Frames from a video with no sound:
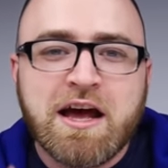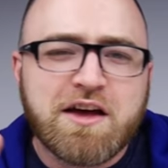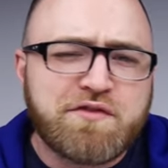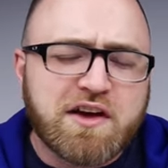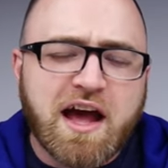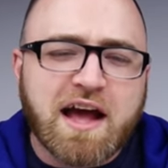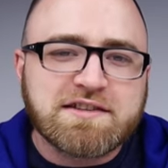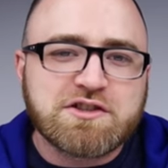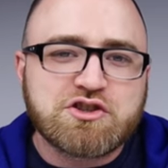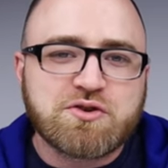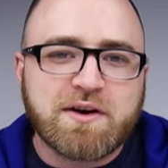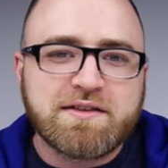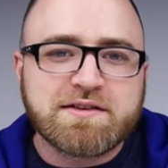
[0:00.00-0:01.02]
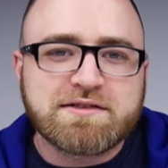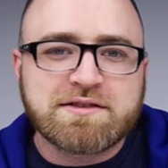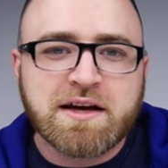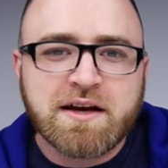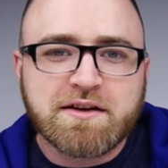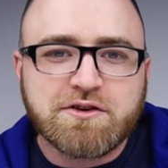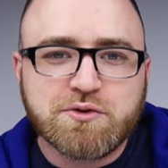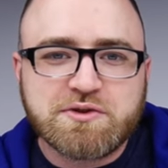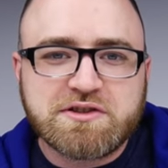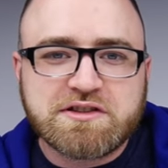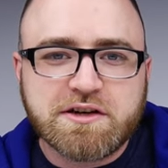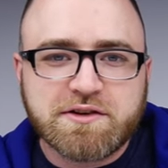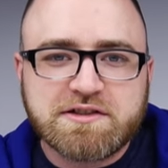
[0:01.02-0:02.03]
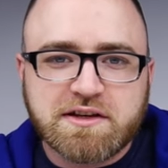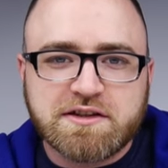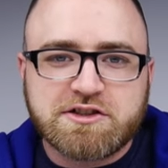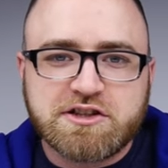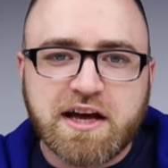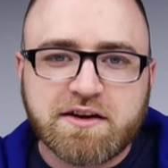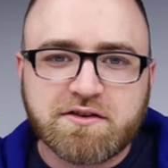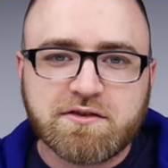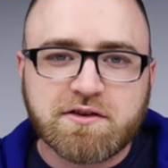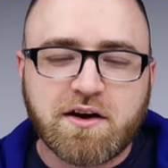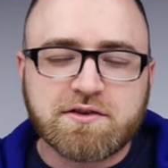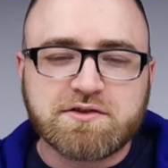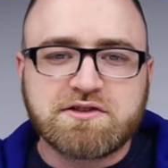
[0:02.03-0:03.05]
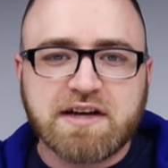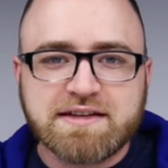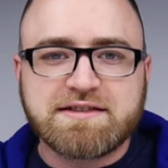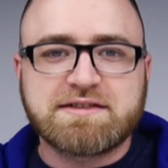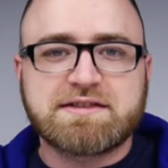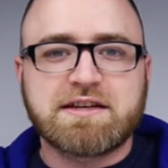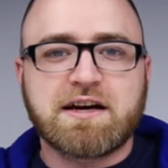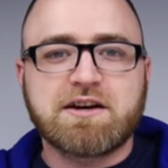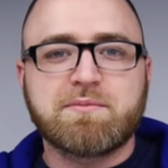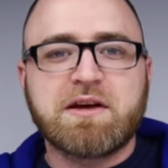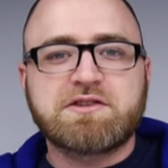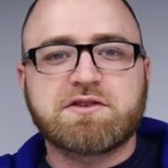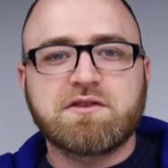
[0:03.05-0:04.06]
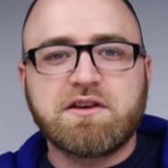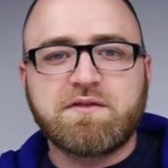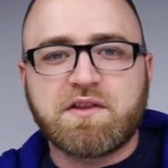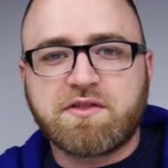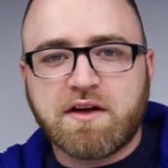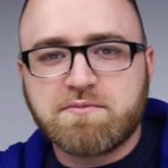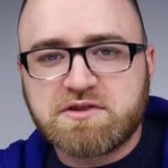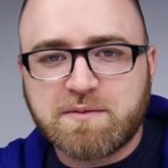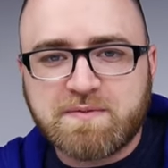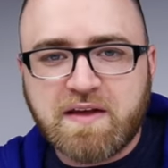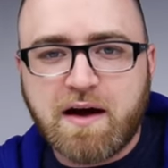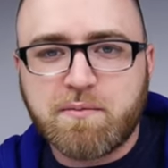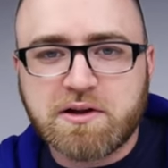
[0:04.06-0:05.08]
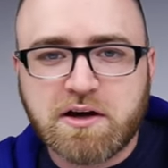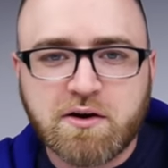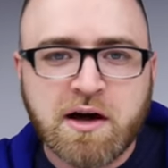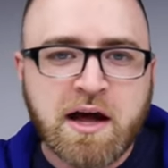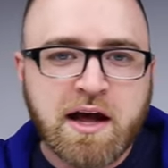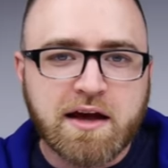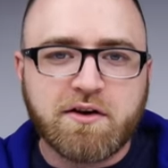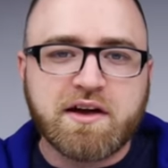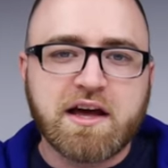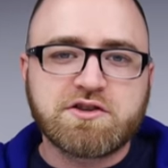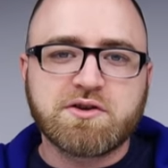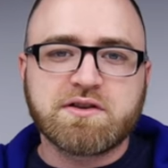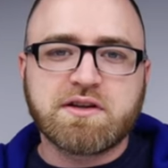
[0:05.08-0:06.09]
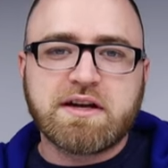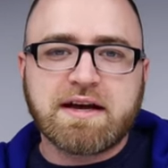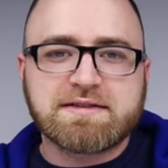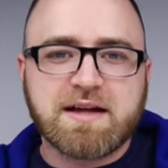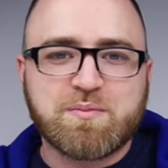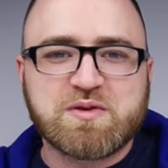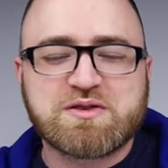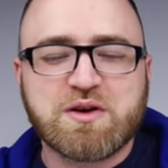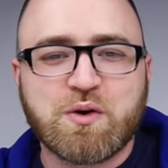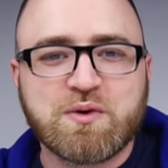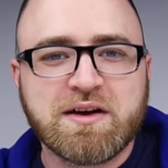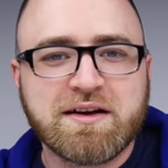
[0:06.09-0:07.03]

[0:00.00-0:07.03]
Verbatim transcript: If you guys enjoy this new series on the channel called Does It Suck, make sure to leave a thumbs up down below, and I'll catch you on the next episode.